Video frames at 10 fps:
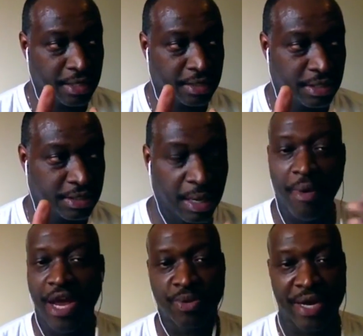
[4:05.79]
To
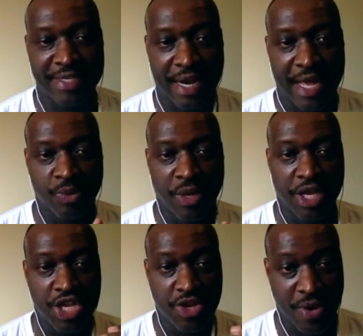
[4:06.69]
summarize what I said last week,
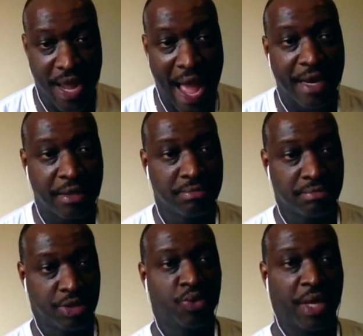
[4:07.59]
you got
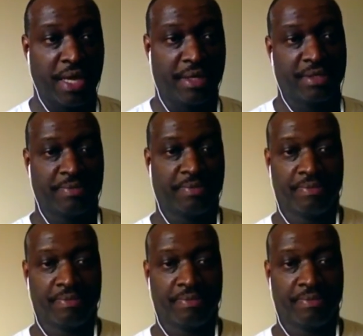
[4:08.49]
2 days.